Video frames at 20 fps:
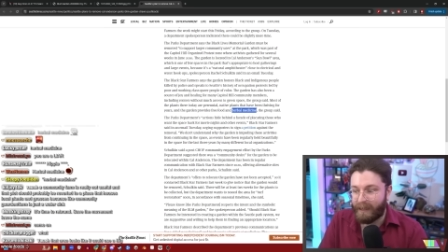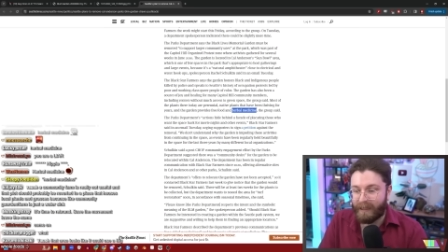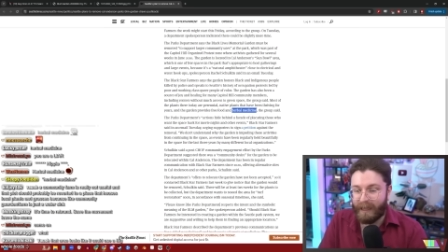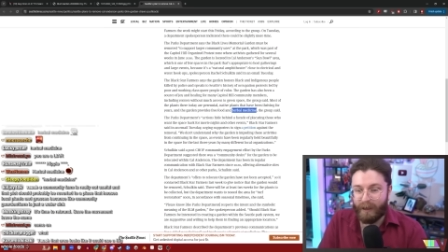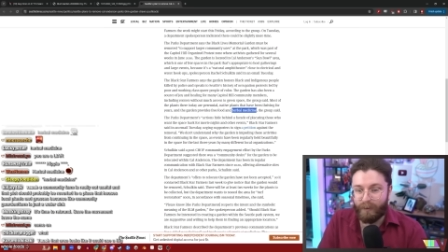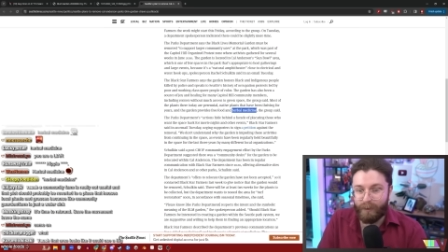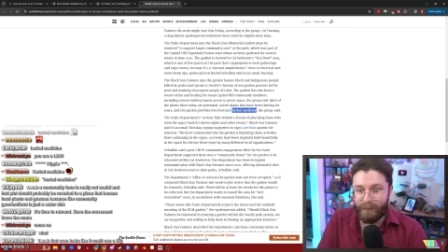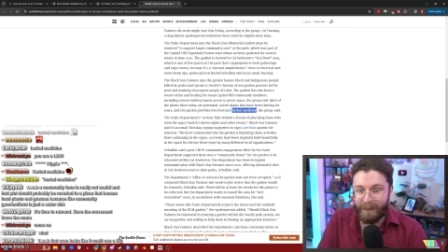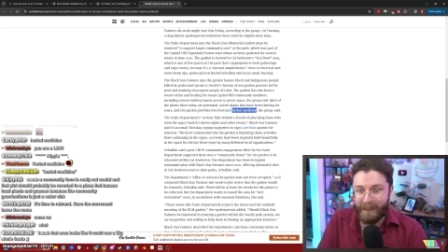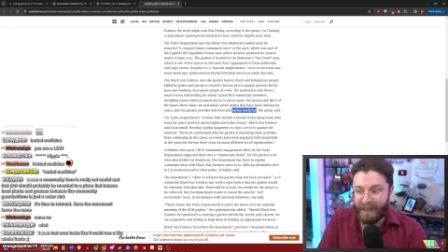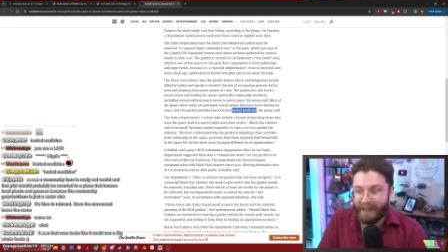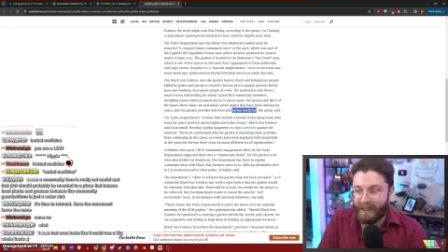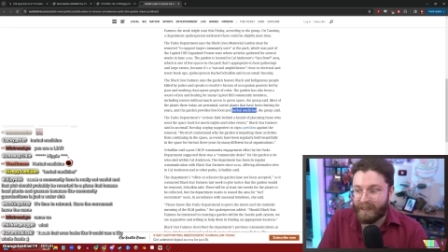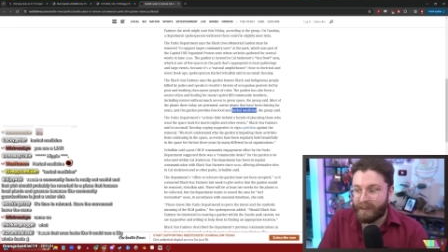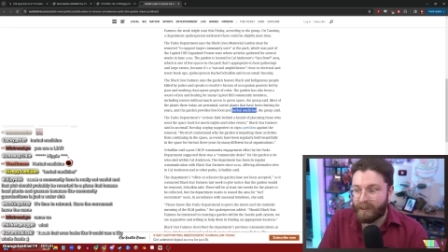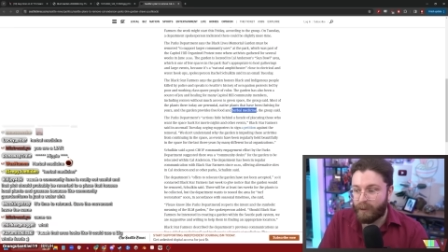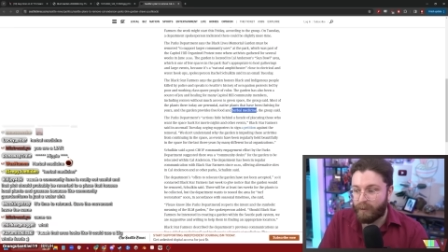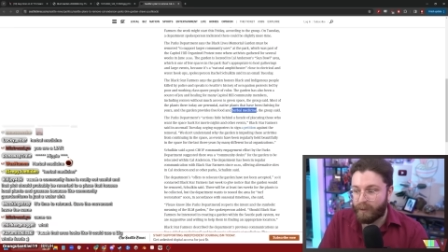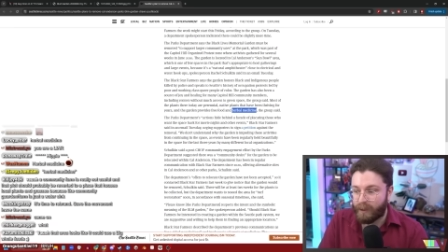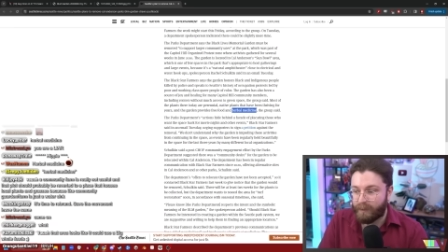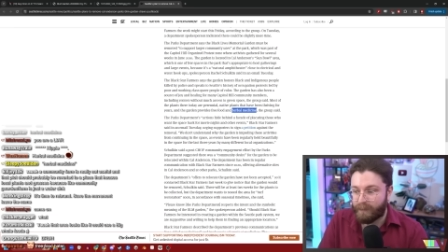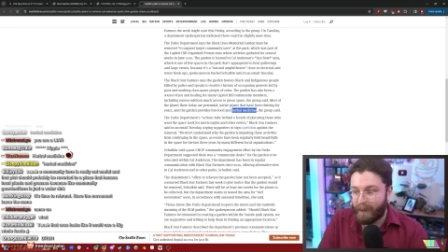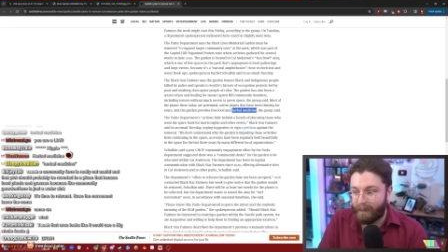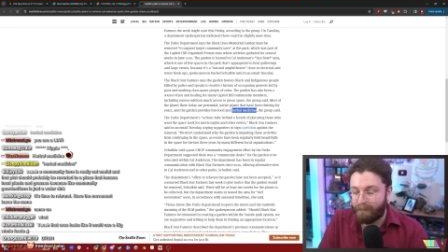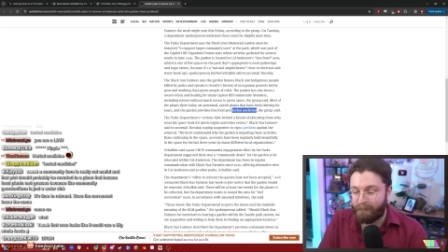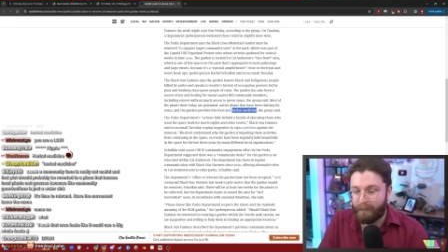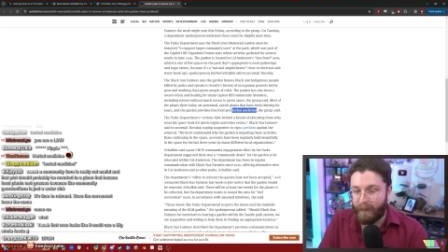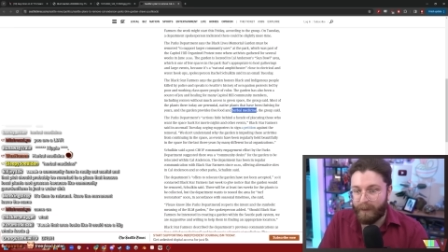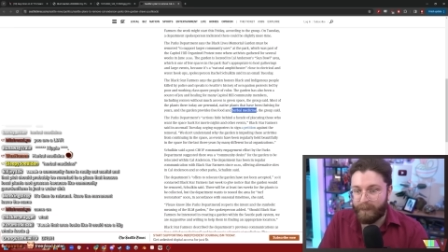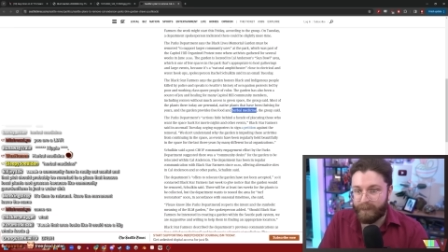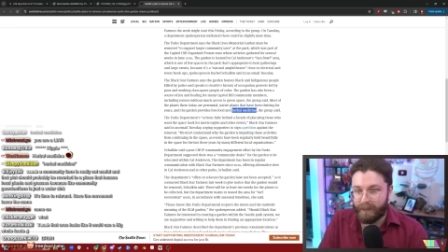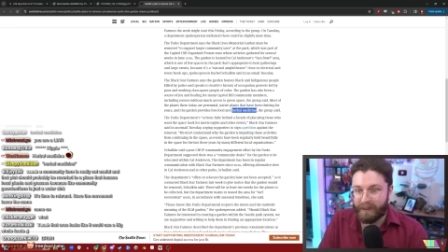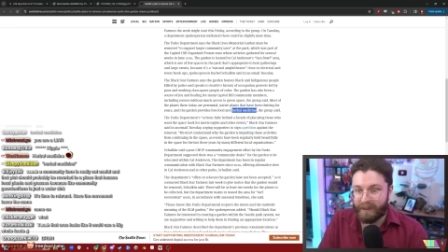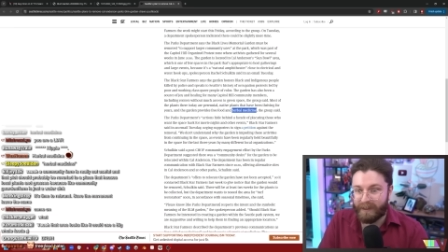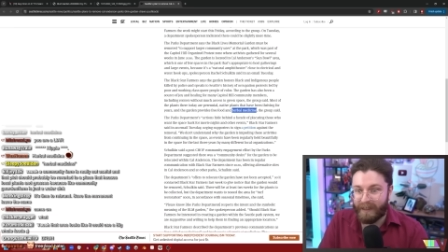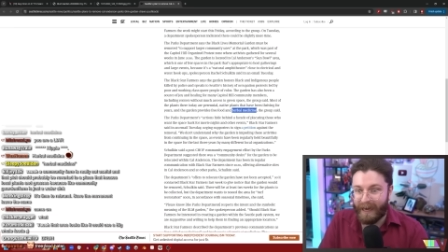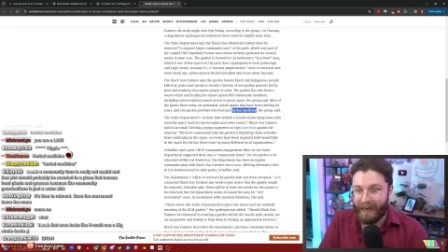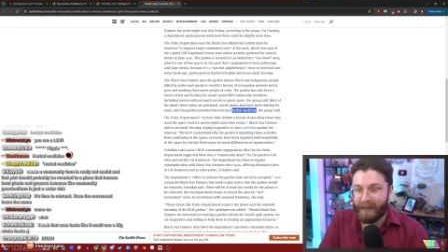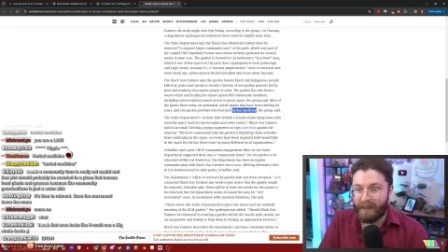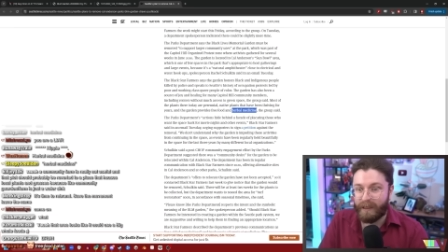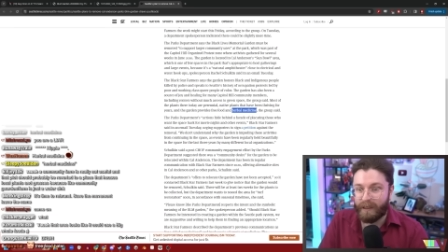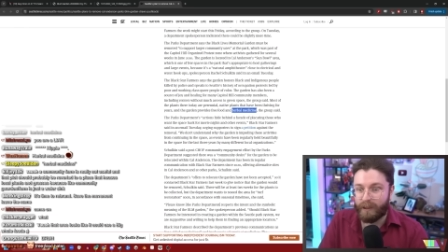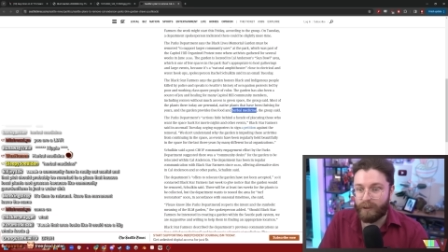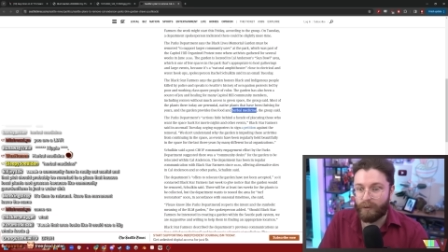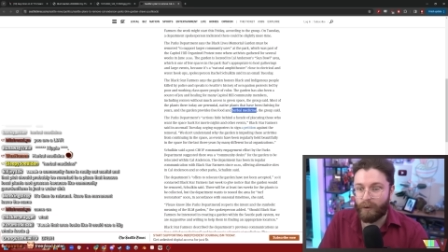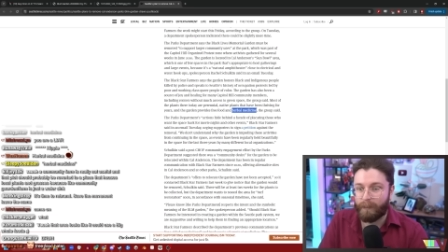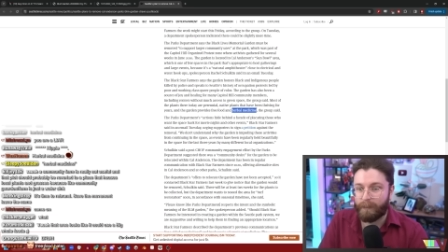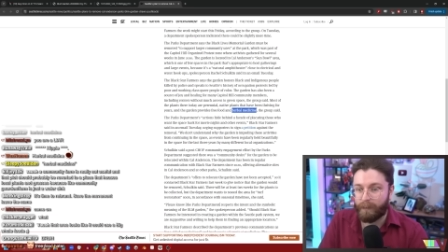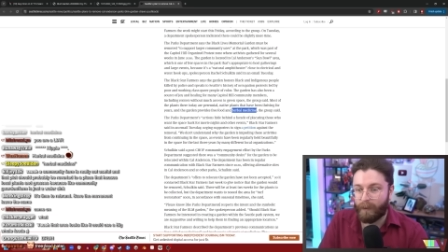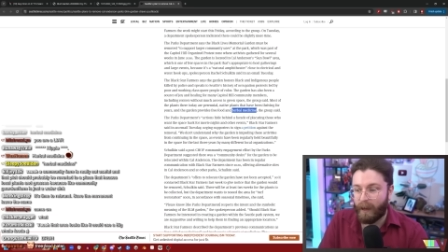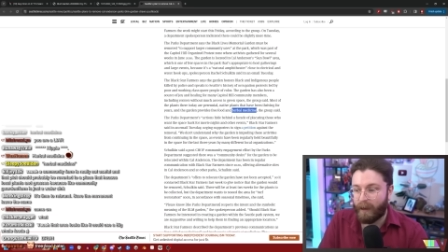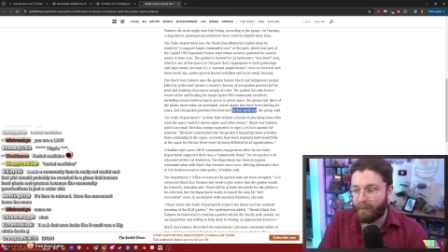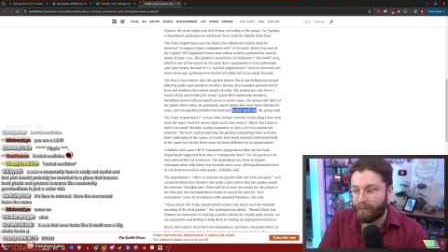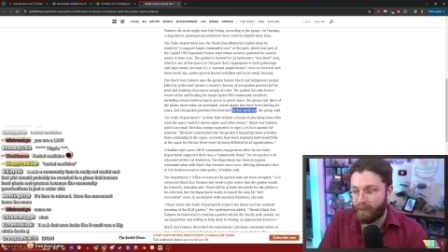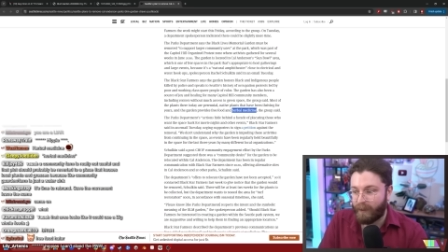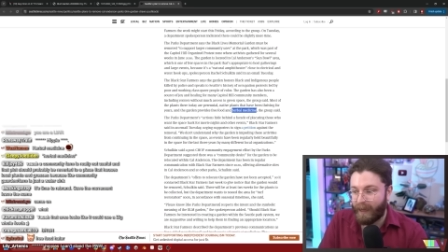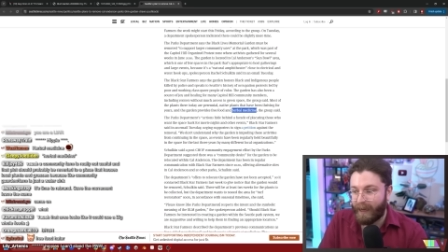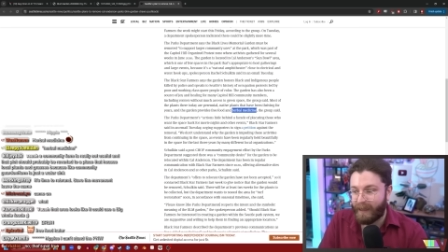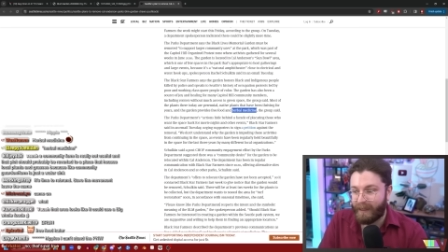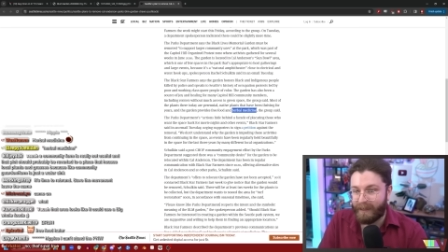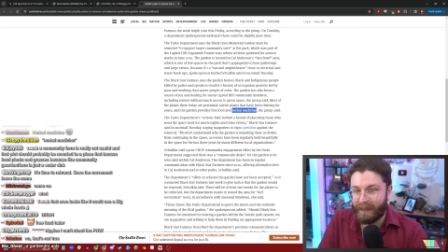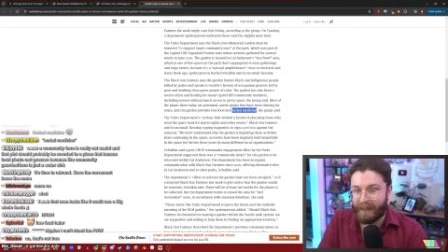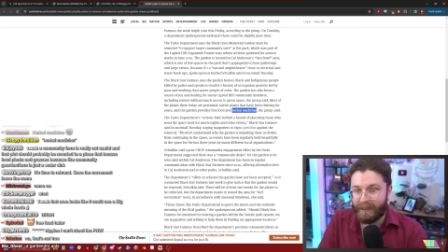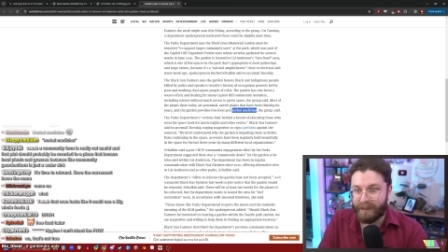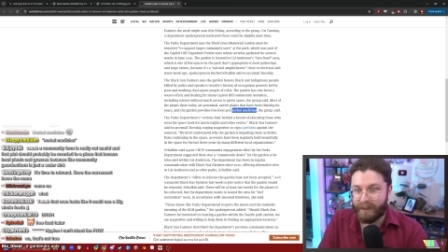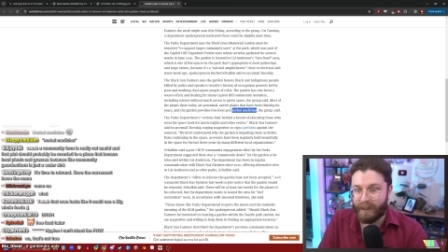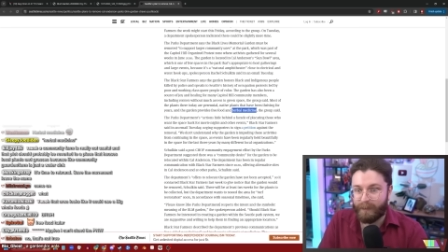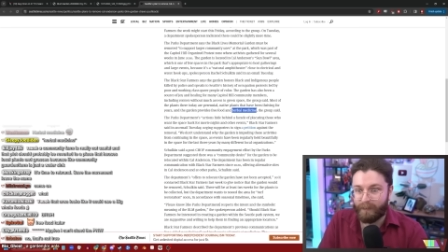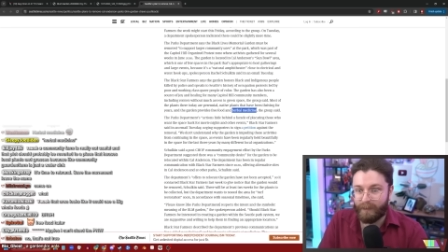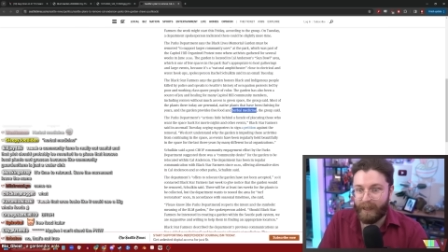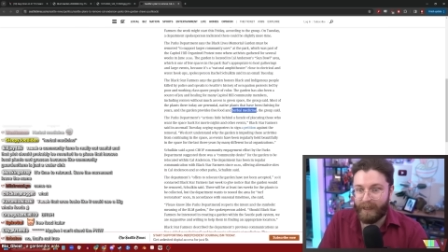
that it would be easier to spend months tending to a plot of land to get some,